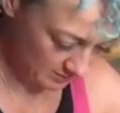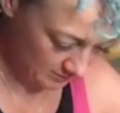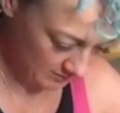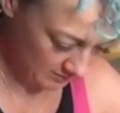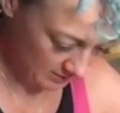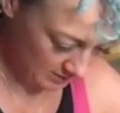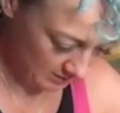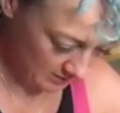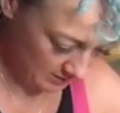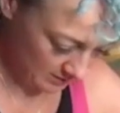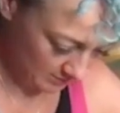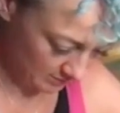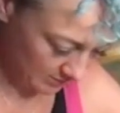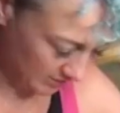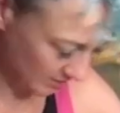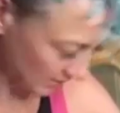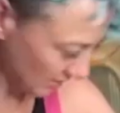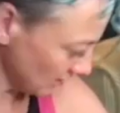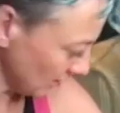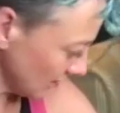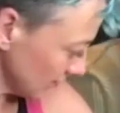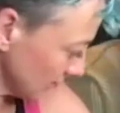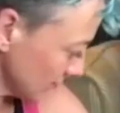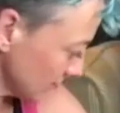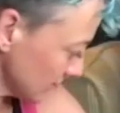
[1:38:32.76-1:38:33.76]
Make it a bit
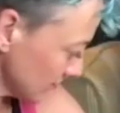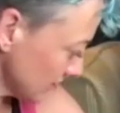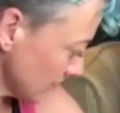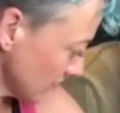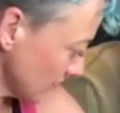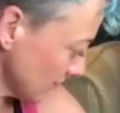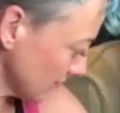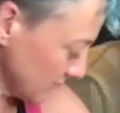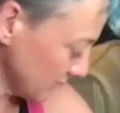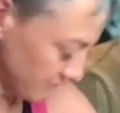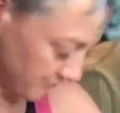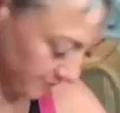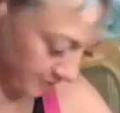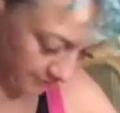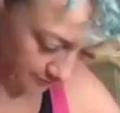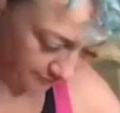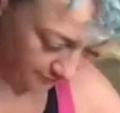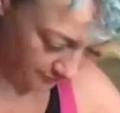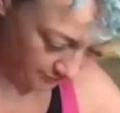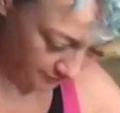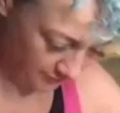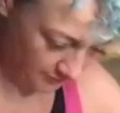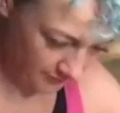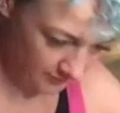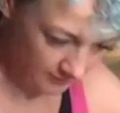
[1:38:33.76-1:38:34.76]
lighter.
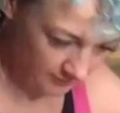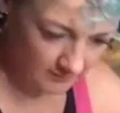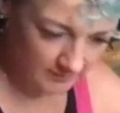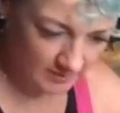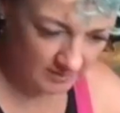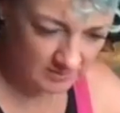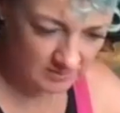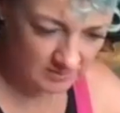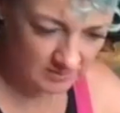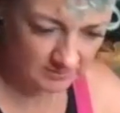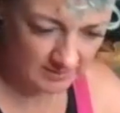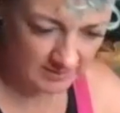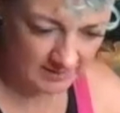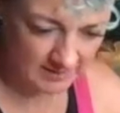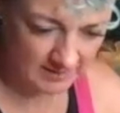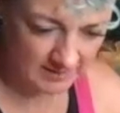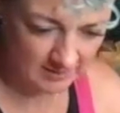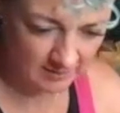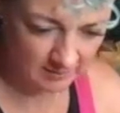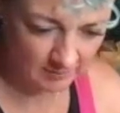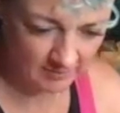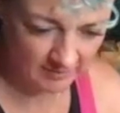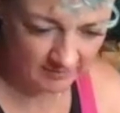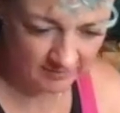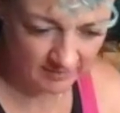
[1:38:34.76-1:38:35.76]
I might do a
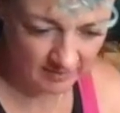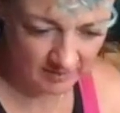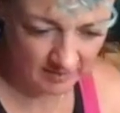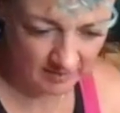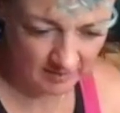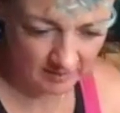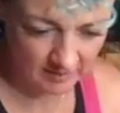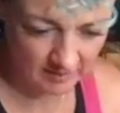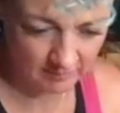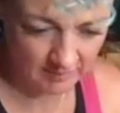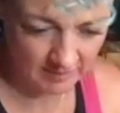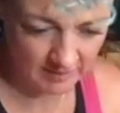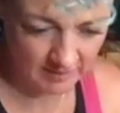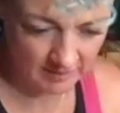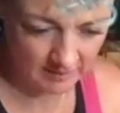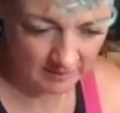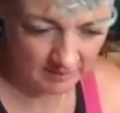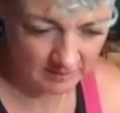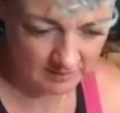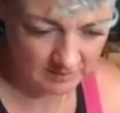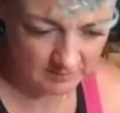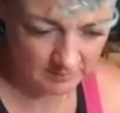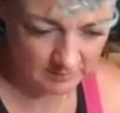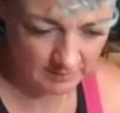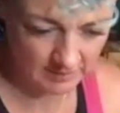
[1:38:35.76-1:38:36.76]
little bit of the light
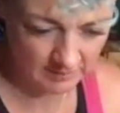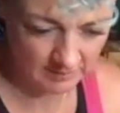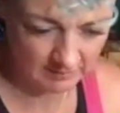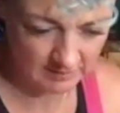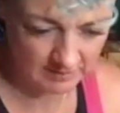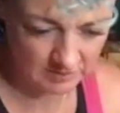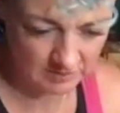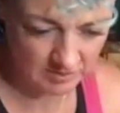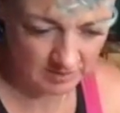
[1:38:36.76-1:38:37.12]
pink as well,